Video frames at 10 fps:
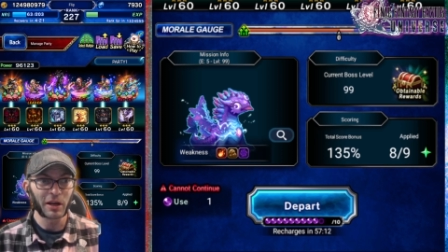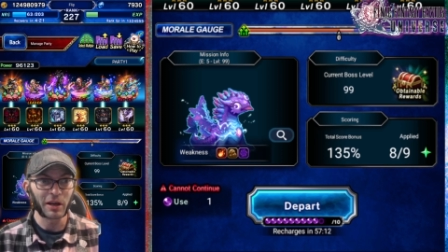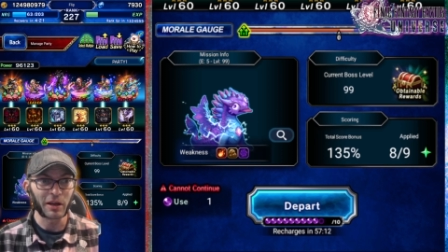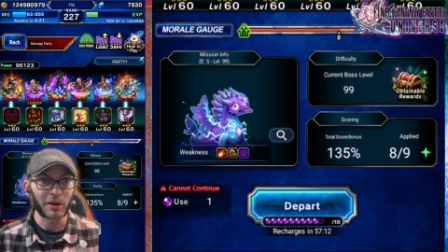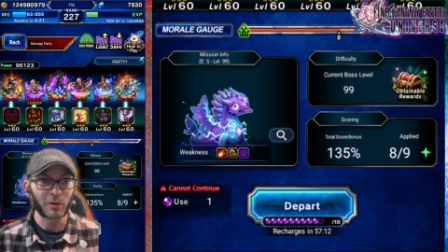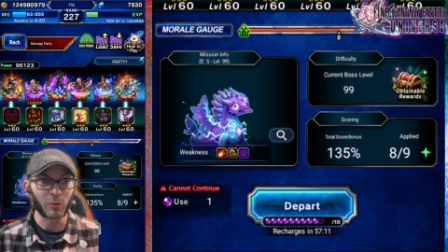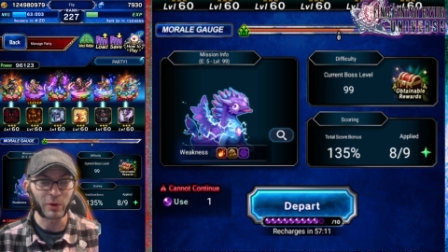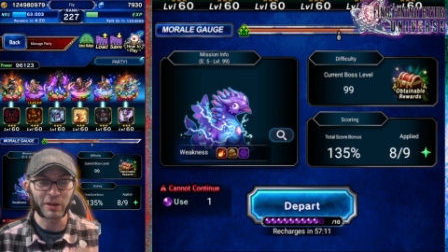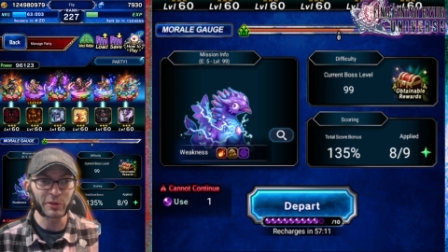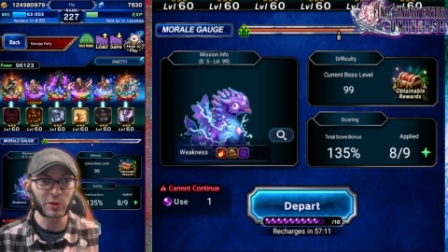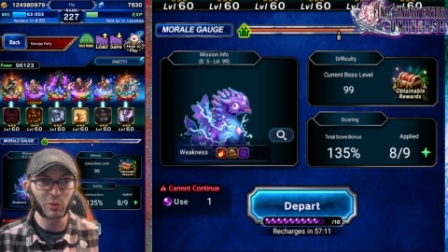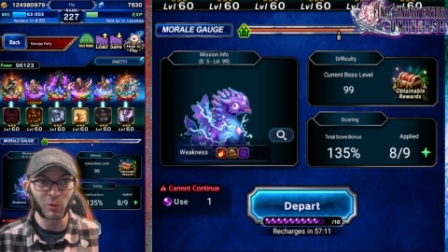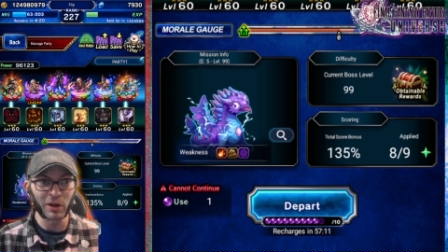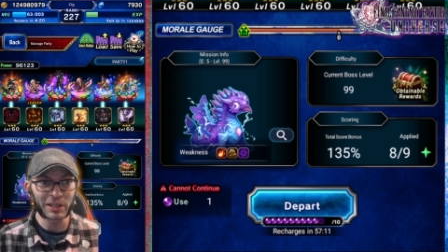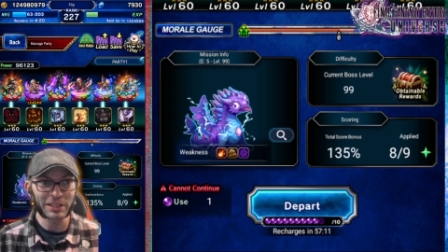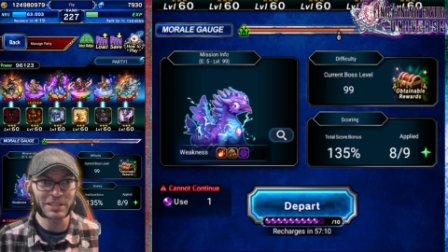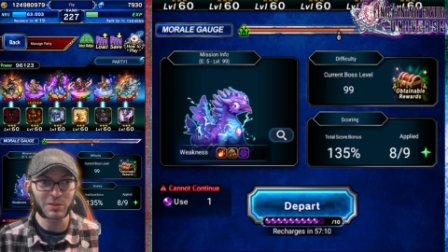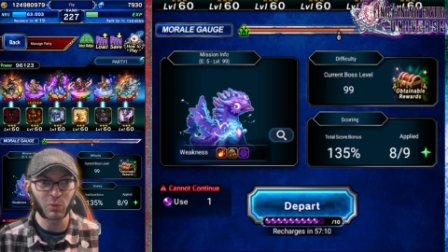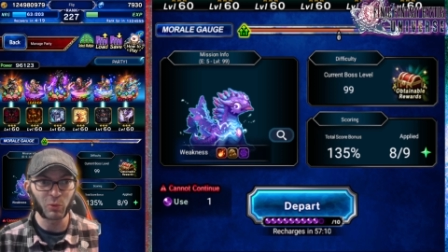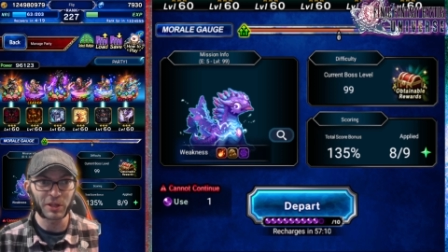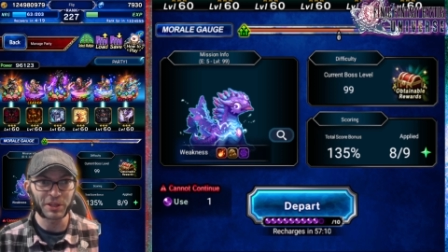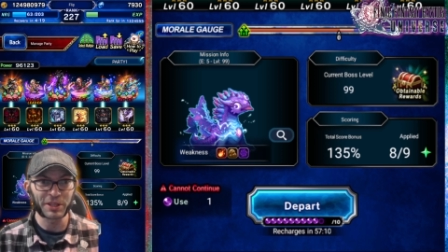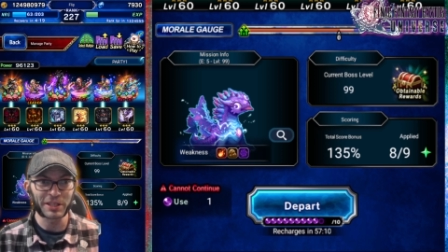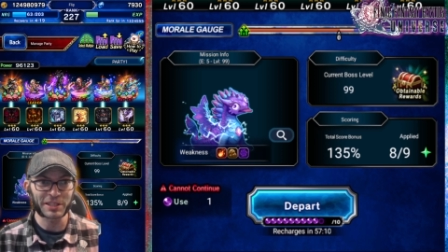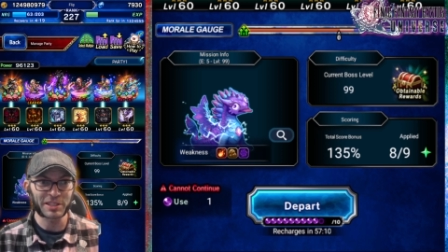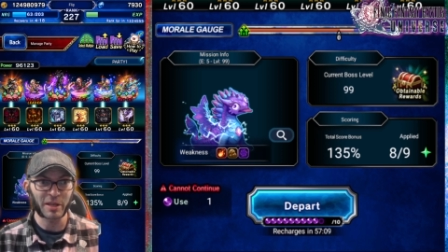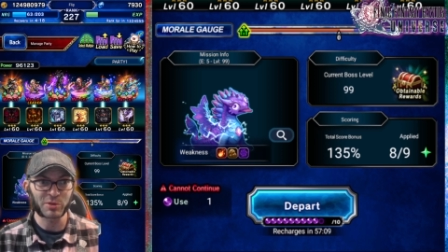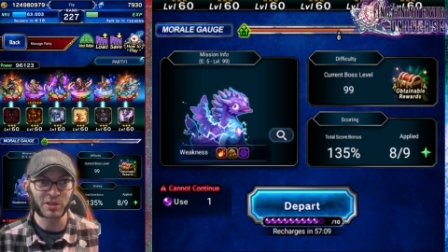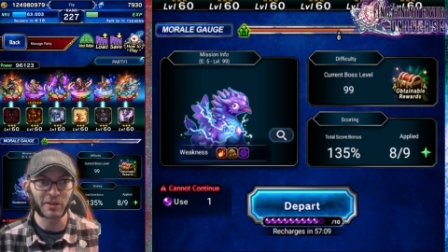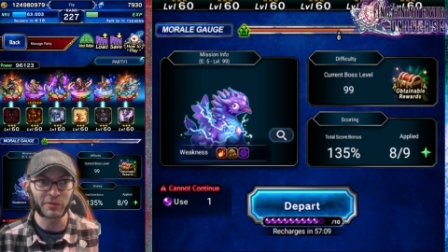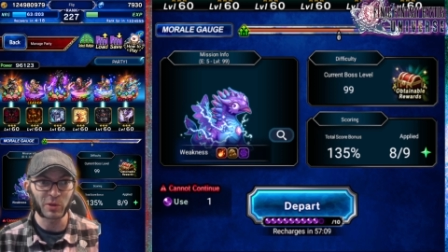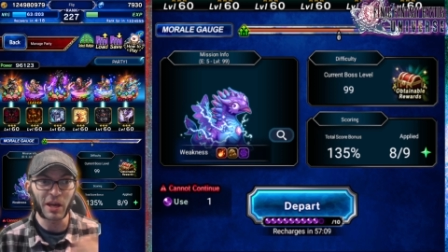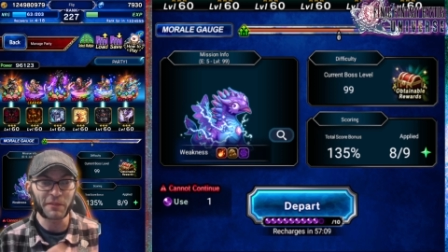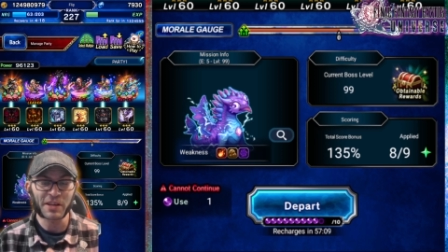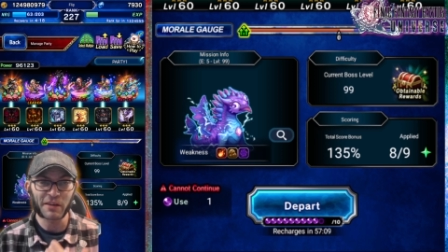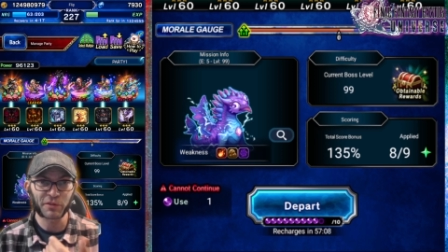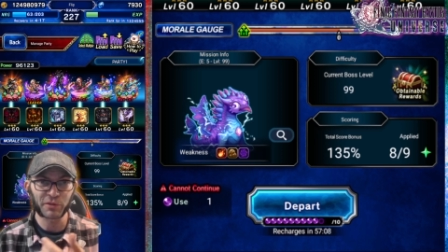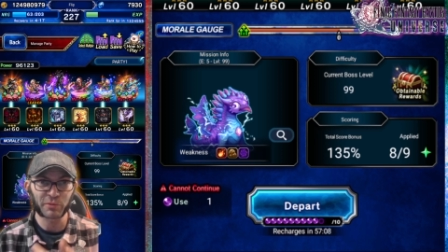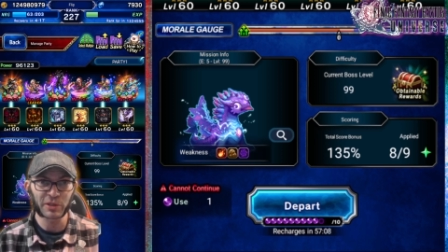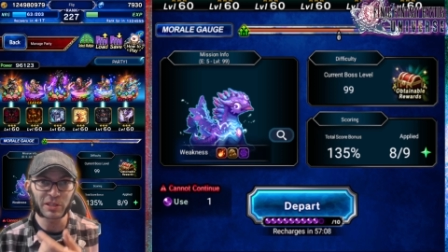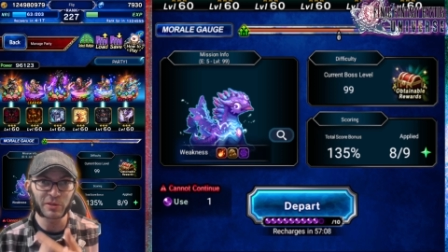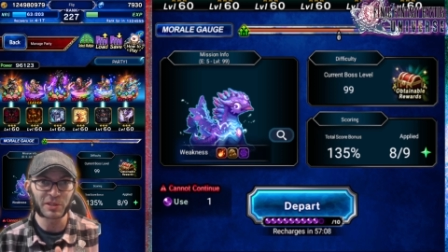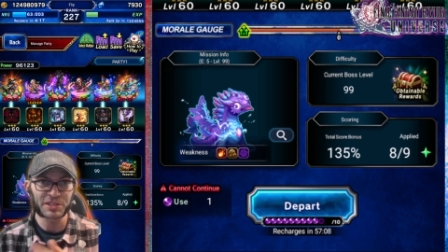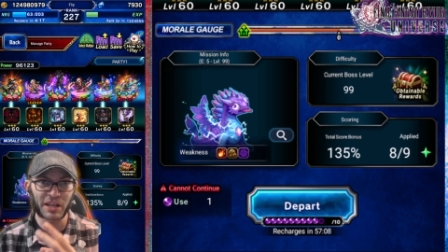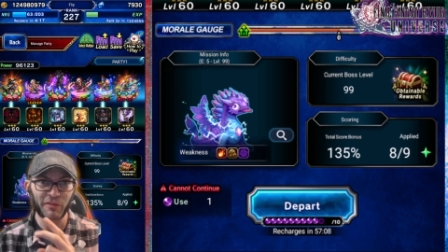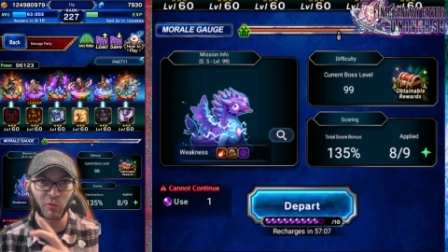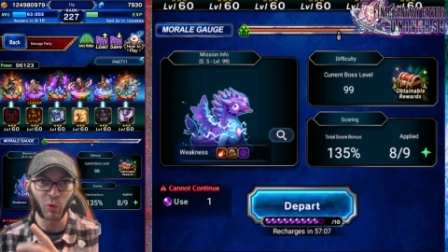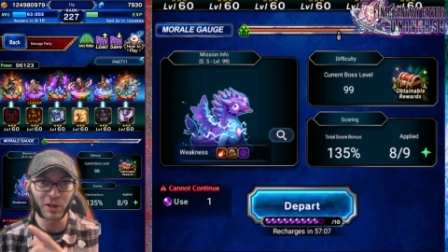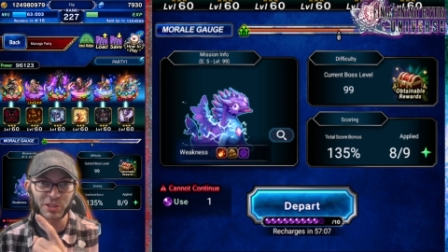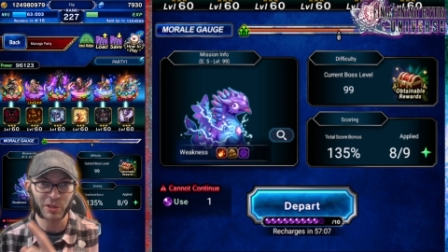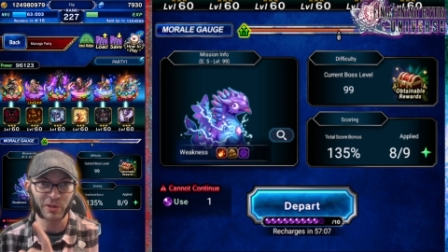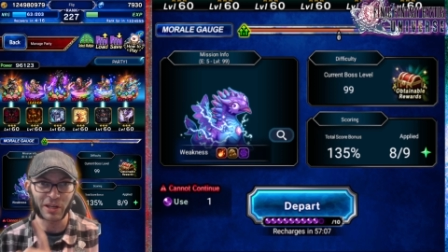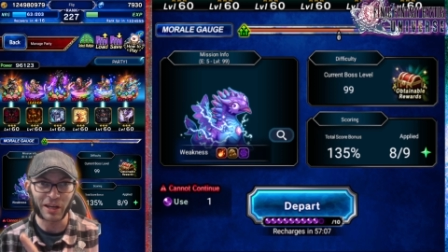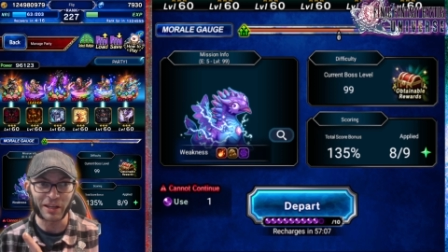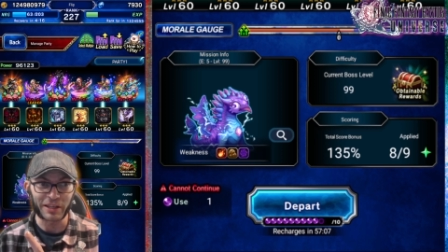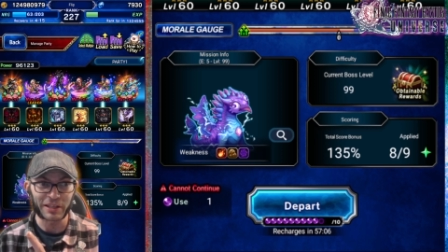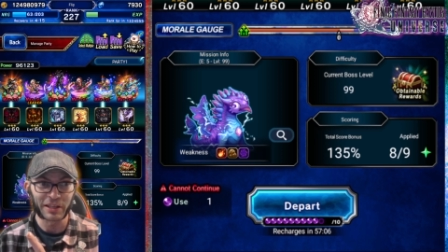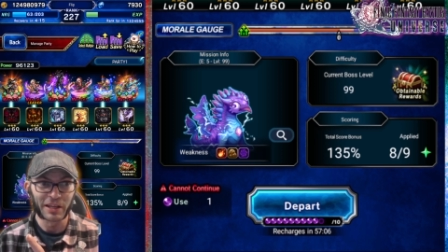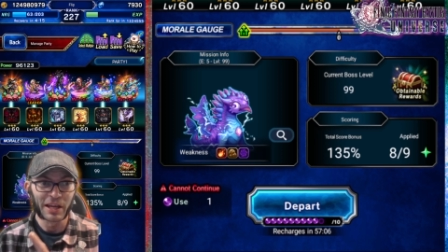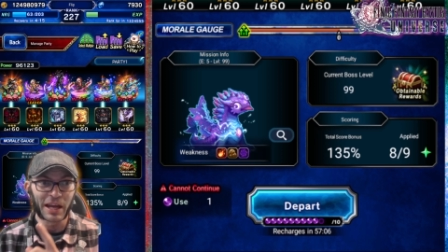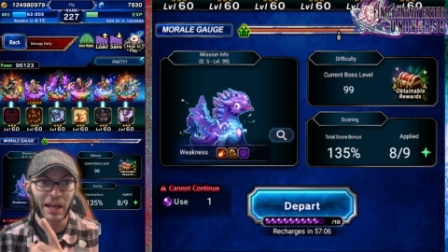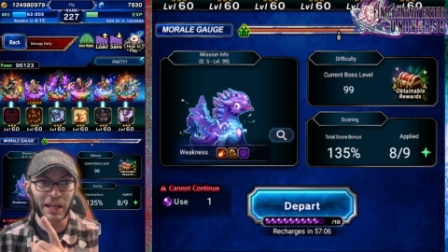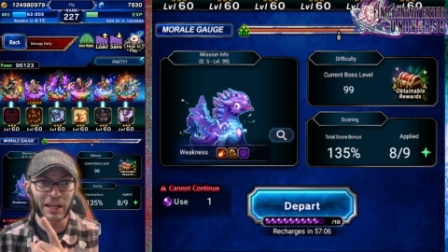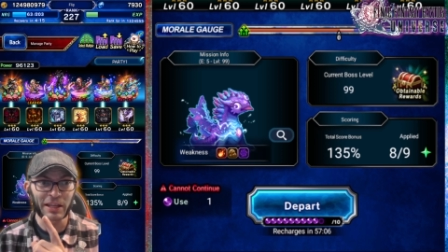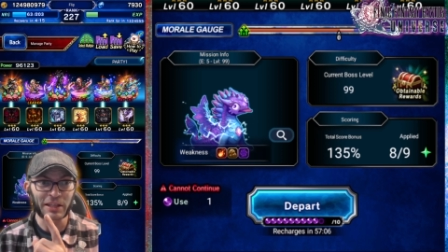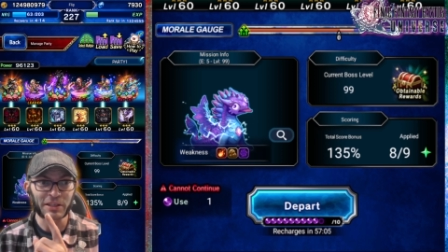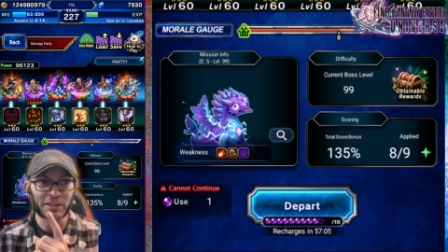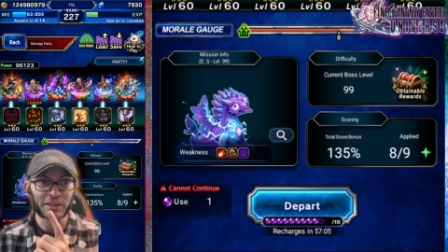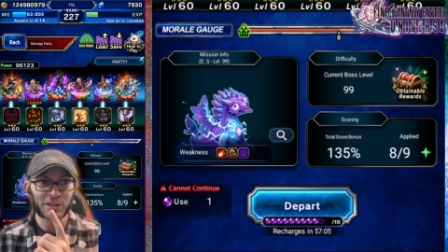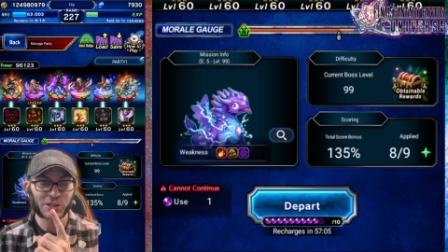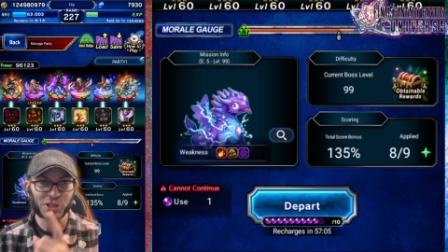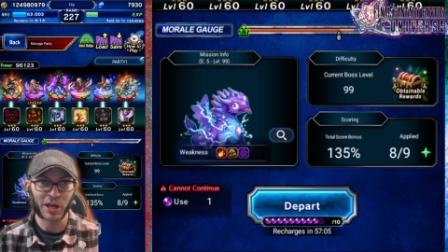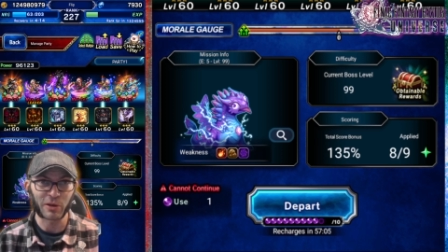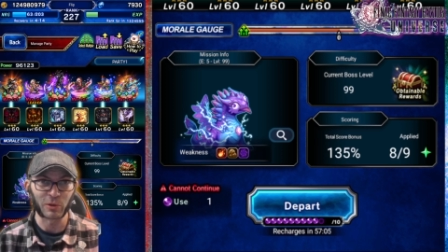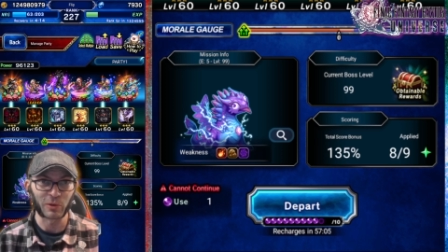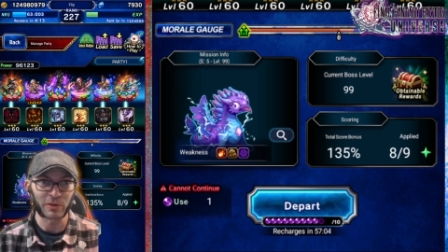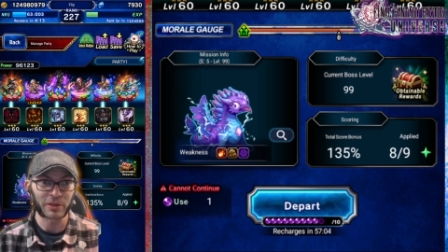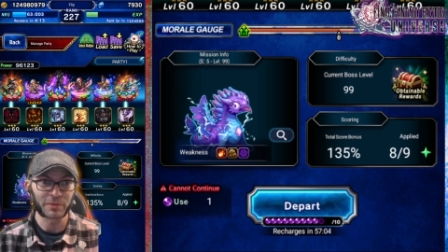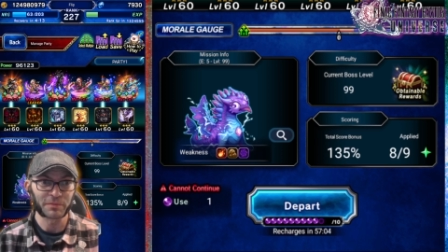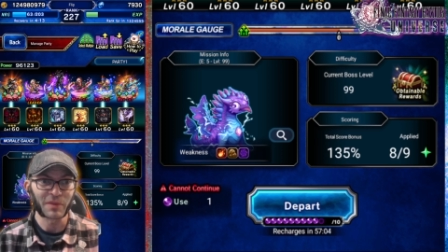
whatever you want, with the exception of you have to have 3 units that have 1-turn hide and Shadow Lord.